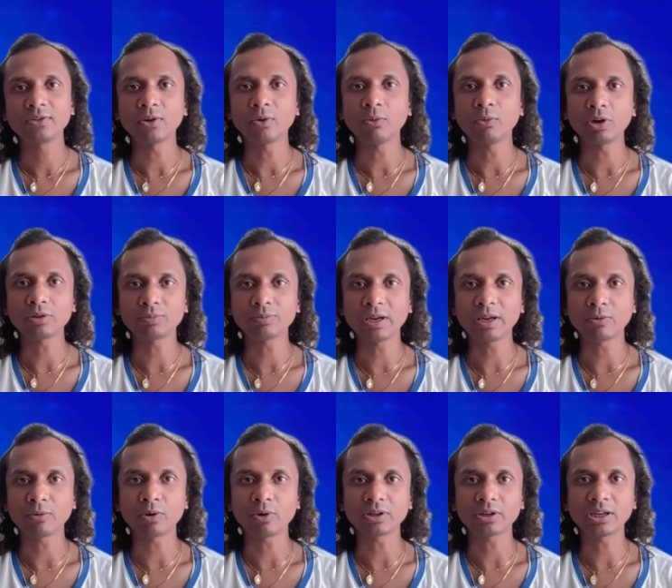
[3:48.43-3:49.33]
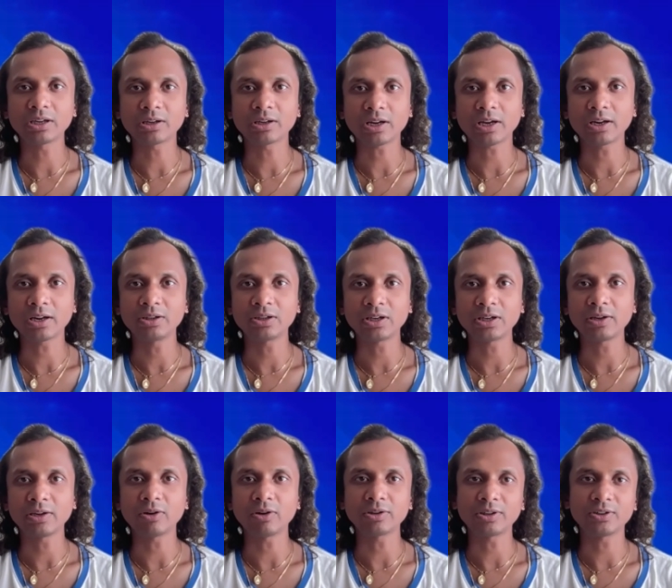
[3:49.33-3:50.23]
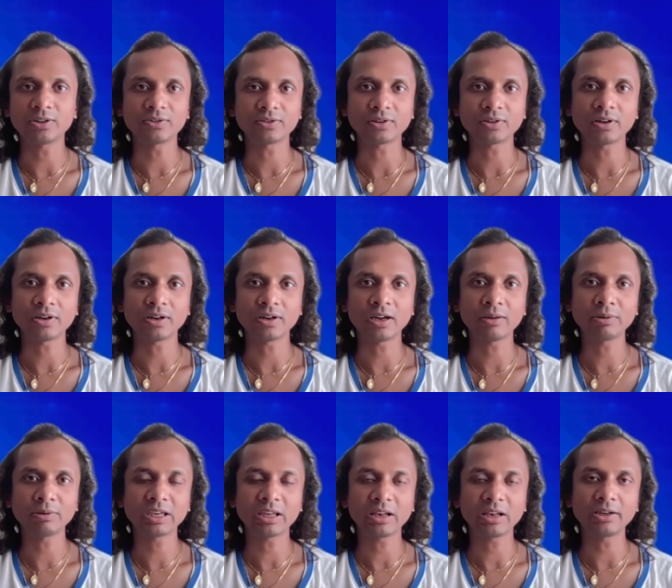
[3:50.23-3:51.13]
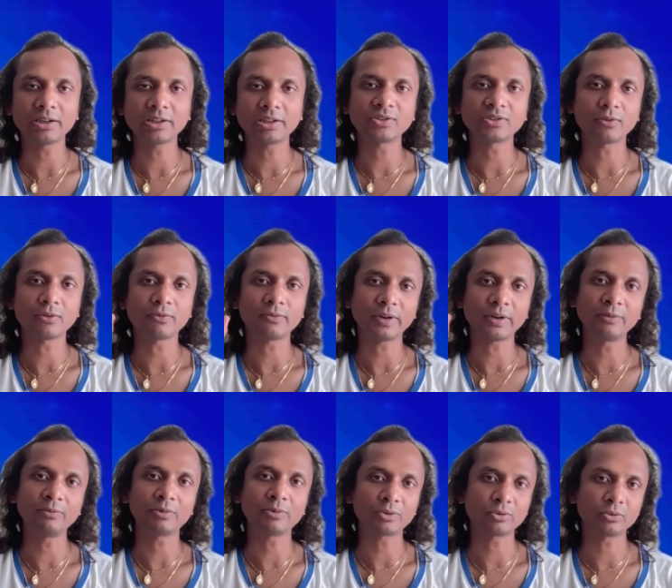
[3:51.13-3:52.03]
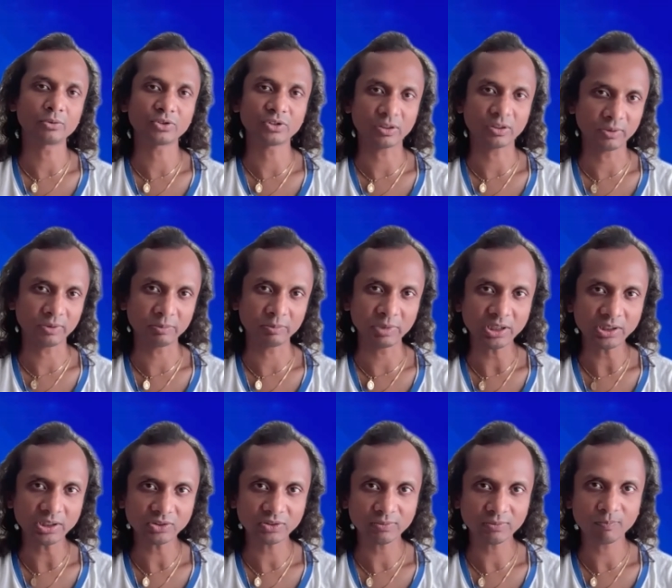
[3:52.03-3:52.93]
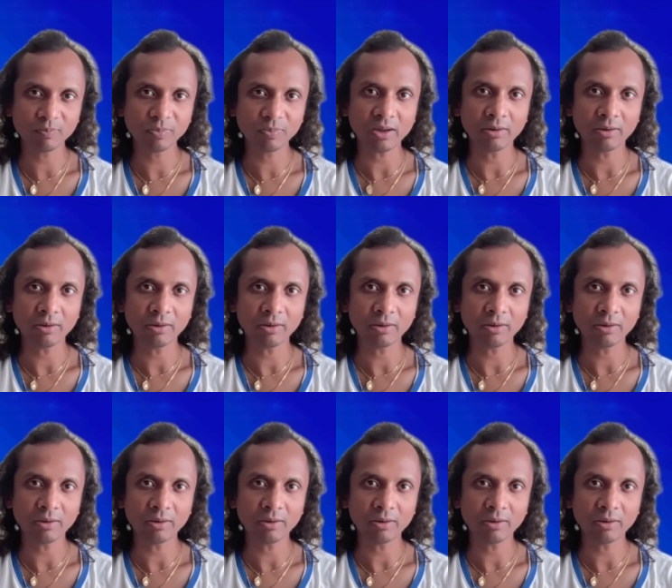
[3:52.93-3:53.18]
so what we are working currently on is uh, having a latency of 5 to 7 minutes